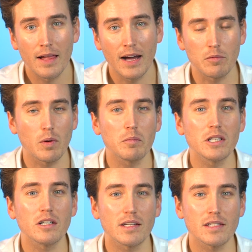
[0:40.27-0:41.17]
And when we
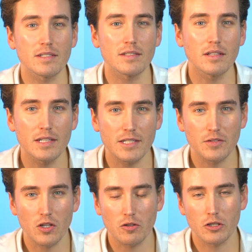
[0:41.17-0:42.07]
look at the studies of
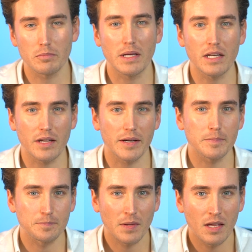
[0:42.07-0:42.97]
social media,
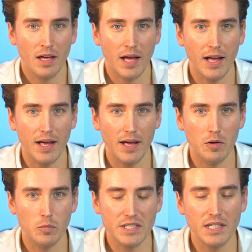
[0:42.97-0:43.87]

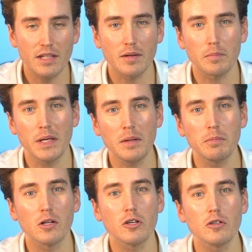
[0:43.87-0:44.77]
we see that
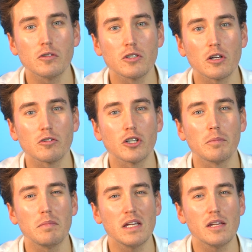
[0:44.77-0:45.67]
people who use social
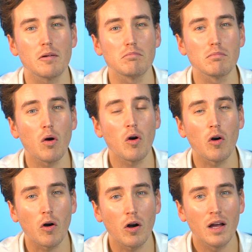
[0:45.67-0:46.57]
media
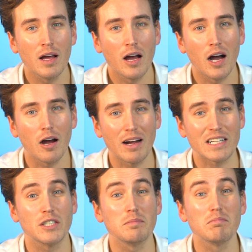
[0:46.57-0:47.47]
more are
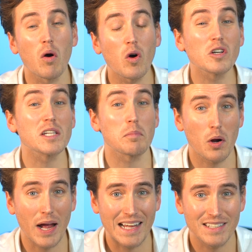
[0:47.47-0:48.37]
actually more
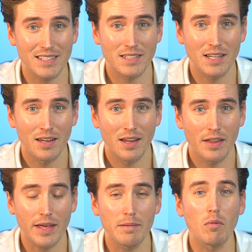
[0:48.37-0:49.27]
depressed,
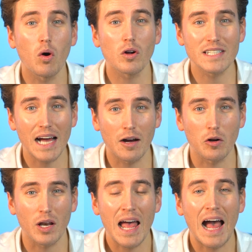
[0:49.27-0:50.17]
they're more
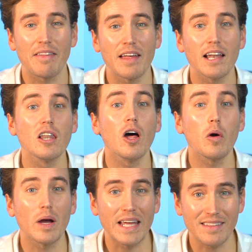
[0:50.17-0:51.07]
down, and they're
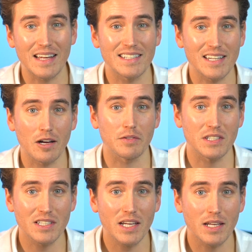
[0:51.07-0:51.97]
lower in their
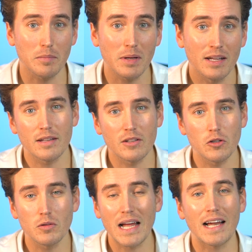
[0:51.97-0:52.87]
self-esteem.
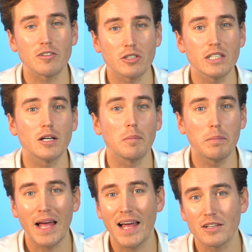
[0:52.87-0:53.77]
You naturally
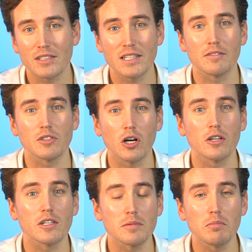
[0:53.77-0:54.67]
compare yourself to
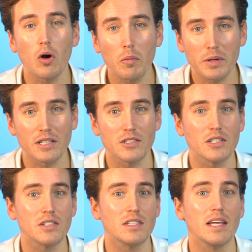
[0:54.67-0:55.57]
others more because
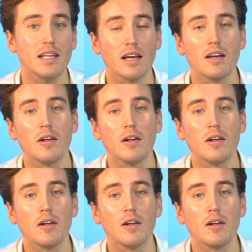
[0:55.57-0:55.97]
you're seeing